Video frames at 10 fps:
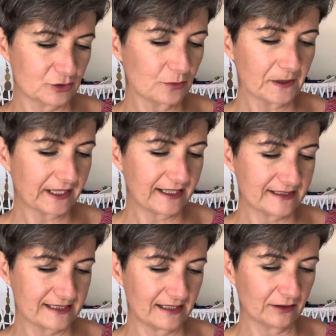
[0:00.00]
super kid
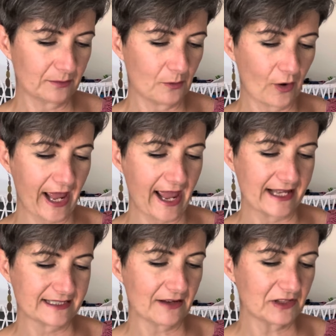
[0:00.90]
silk mohair
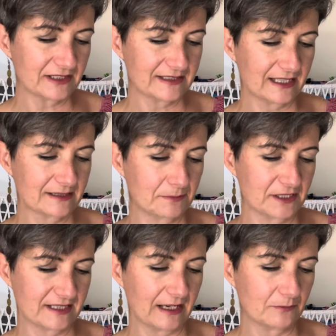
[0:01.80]

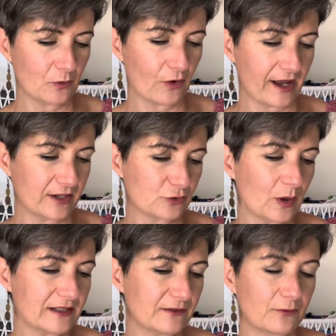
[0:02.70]
76% mohair
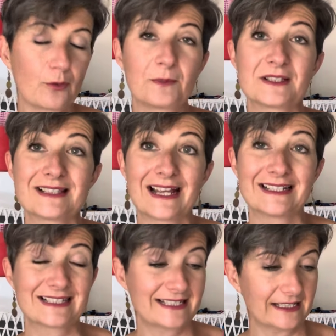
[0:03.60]

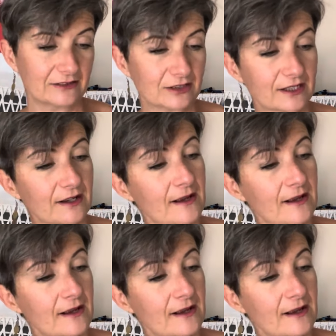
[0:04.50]
24% silk